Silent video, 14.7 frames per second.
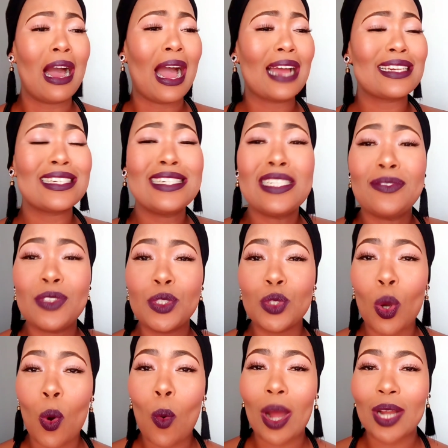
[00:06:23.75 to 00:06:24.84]
I didn't even
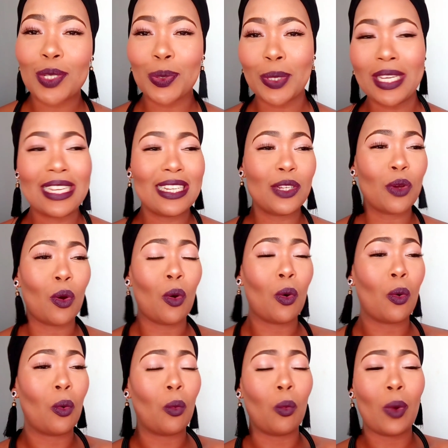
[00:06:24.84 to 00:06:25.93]
know what to eat
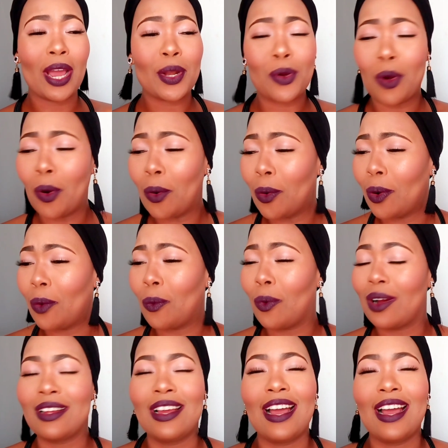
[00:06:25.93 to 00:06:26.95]
or where to go.